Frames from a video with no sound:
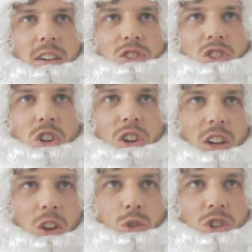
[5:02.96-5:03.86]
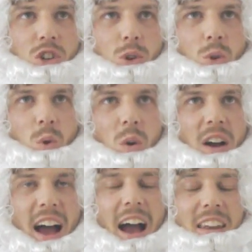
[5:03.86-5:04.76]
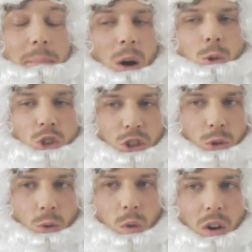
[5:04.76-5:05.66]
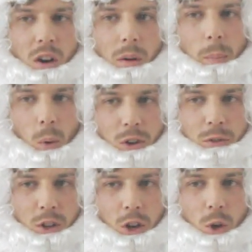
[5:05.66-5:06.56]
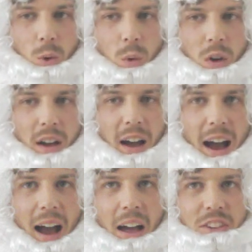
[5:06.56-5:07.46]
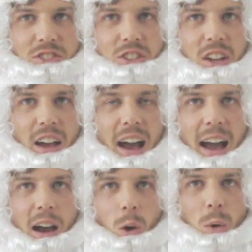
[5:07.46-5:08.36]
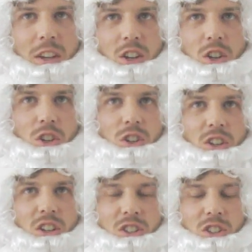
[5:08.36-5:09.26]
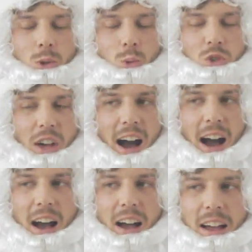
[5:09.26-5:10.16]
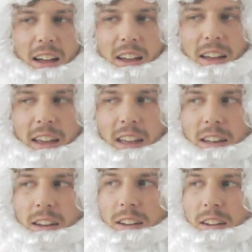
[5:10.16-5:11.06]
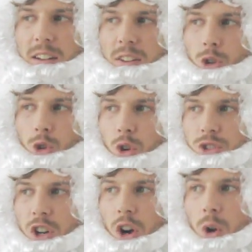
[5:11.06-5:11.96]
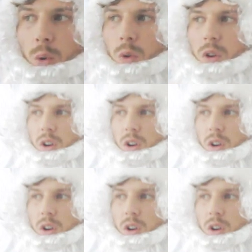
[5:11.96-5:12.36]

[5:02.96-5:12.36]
psychological and emotional point of view and how we can use that in the grotto